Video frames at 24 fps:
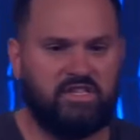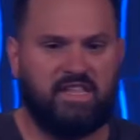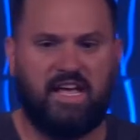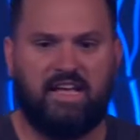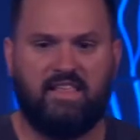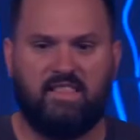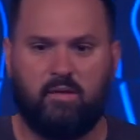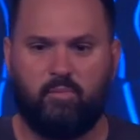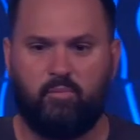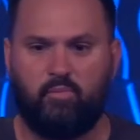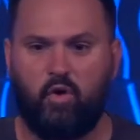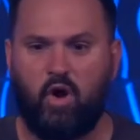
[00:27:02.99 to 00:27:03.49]

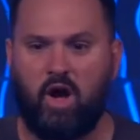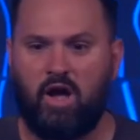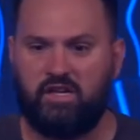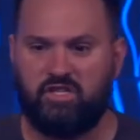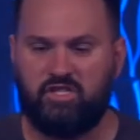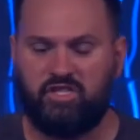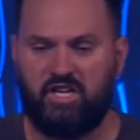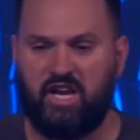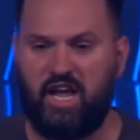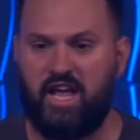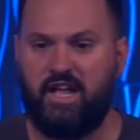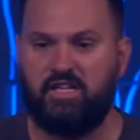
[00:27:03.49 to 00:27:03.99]
thing that brought
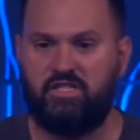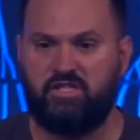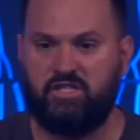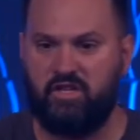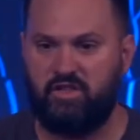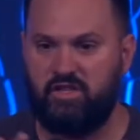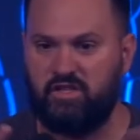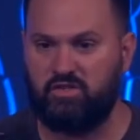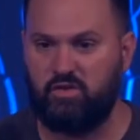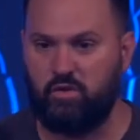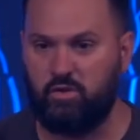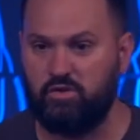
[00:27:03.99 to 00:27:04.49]
change to
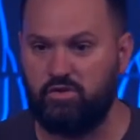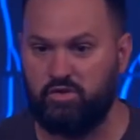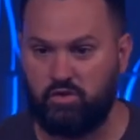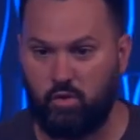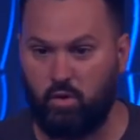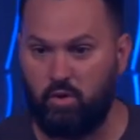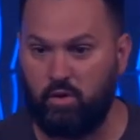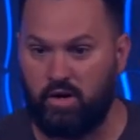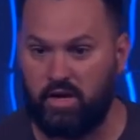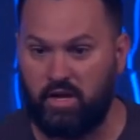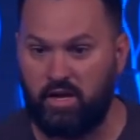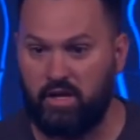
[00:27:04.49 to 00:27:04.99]
this whole
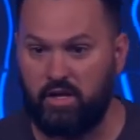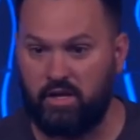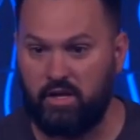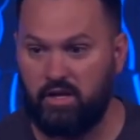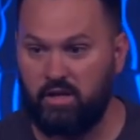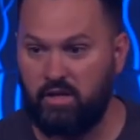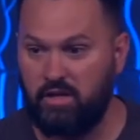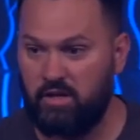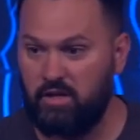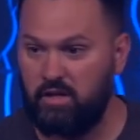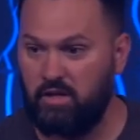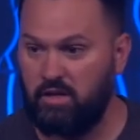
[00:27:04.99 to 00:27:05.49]
story?
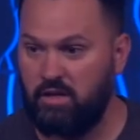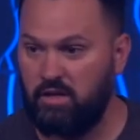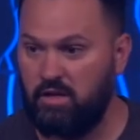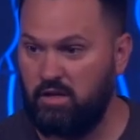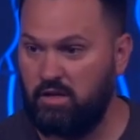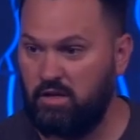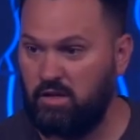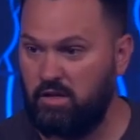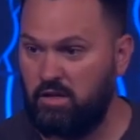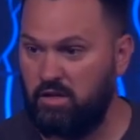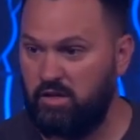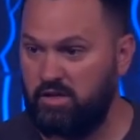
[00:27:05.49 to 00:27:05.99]

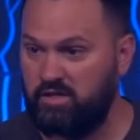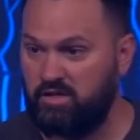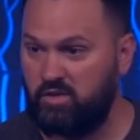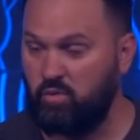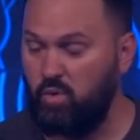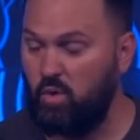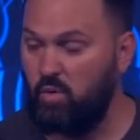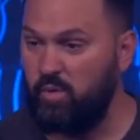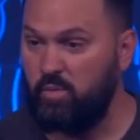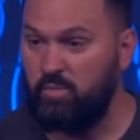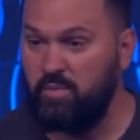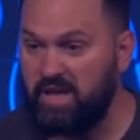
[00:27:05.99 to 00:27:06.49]
This is
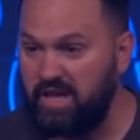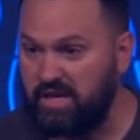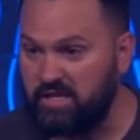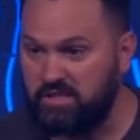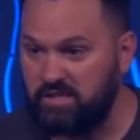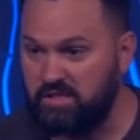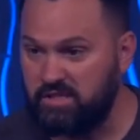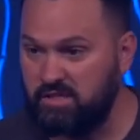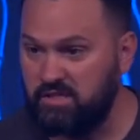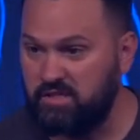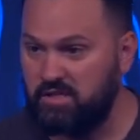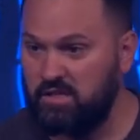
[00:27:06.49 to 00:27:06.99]
what we
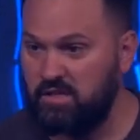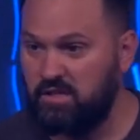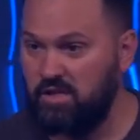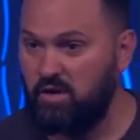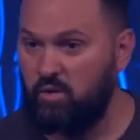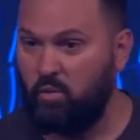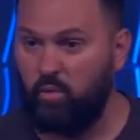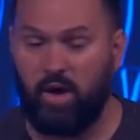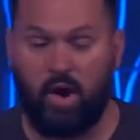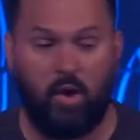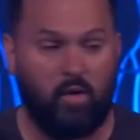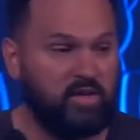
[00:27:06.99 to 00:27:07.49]
miss.
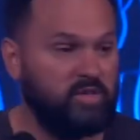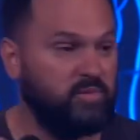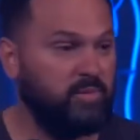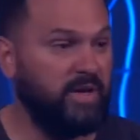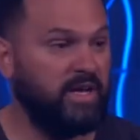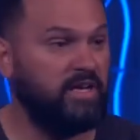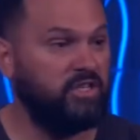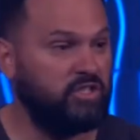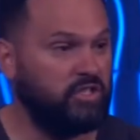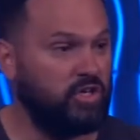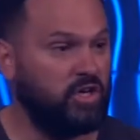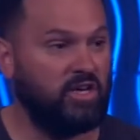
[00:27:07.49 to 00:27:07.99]
We always
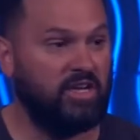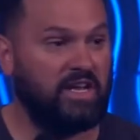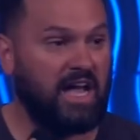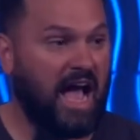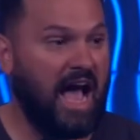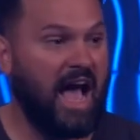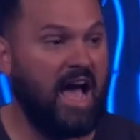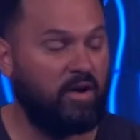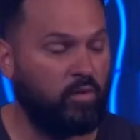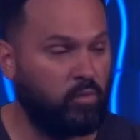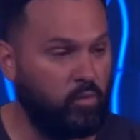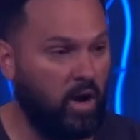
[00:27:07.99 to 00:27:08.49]
picture
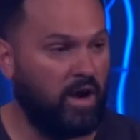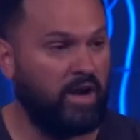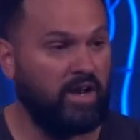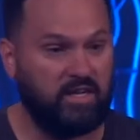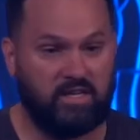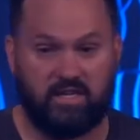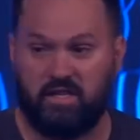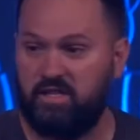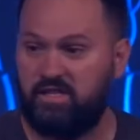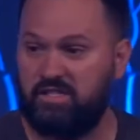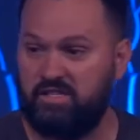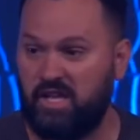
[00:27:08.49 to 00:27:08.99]
God running
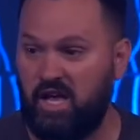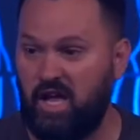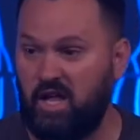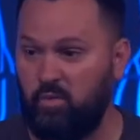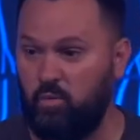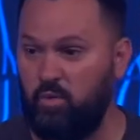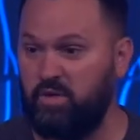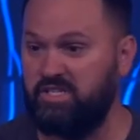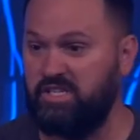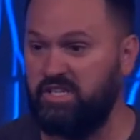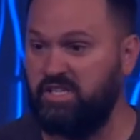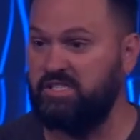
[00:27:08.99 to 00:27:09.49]
to the Son,
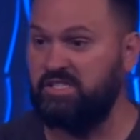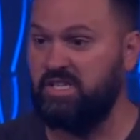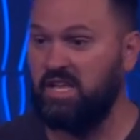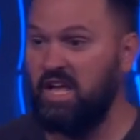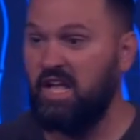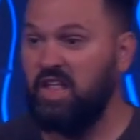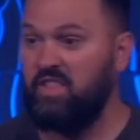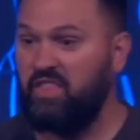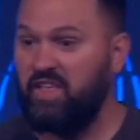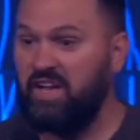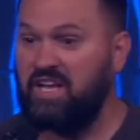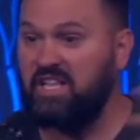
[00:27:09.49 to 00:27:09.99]
which is
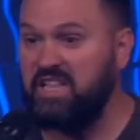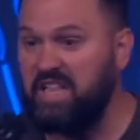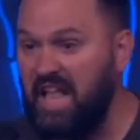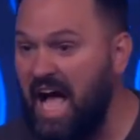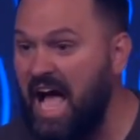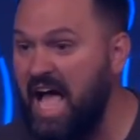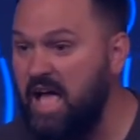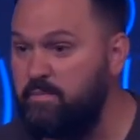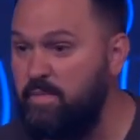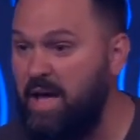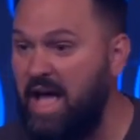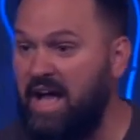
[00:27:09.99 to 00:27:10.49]
the
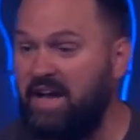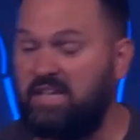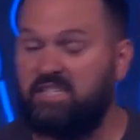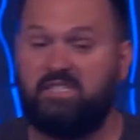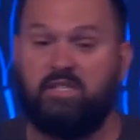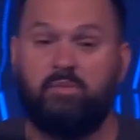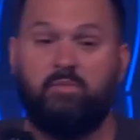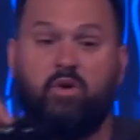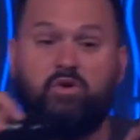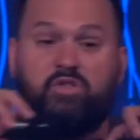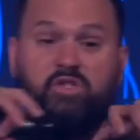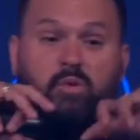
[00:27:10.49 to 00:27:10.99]
climax,
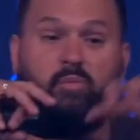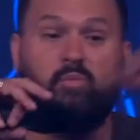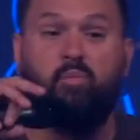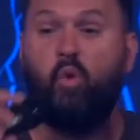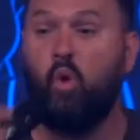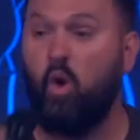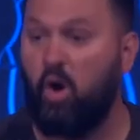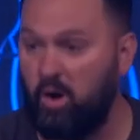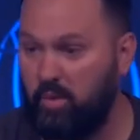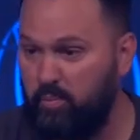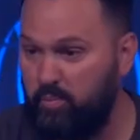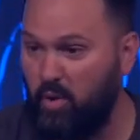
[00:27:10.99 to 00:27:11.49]
the most
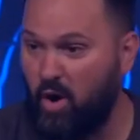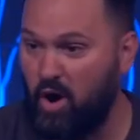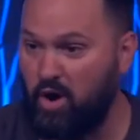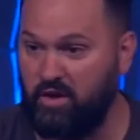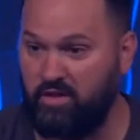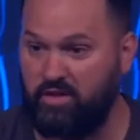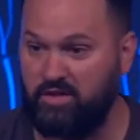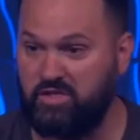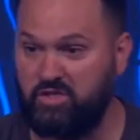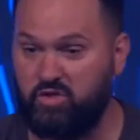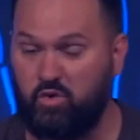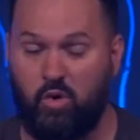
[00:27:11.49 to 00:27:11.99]
important part
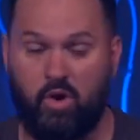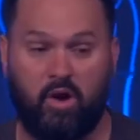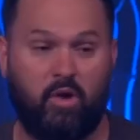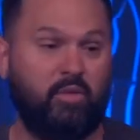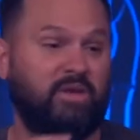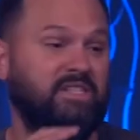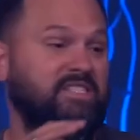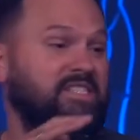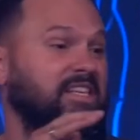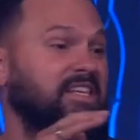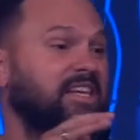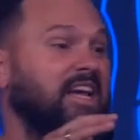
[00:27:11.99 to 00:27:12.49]
of the story.
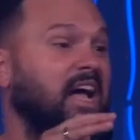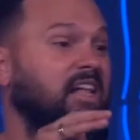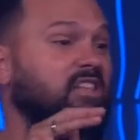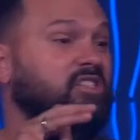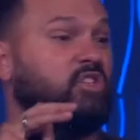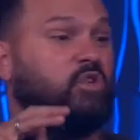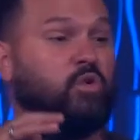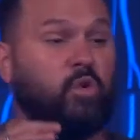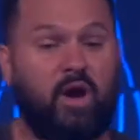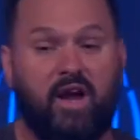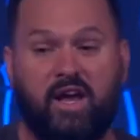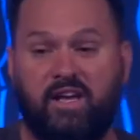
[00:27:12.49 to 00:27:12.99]
We see God's
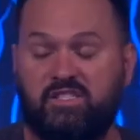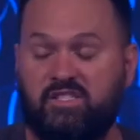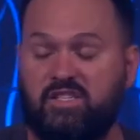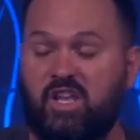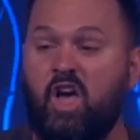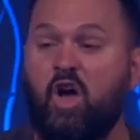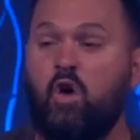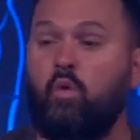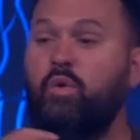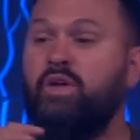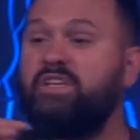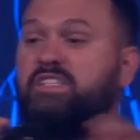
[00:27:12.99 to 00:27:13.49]
grace,
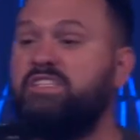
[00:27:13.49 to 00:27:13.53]
we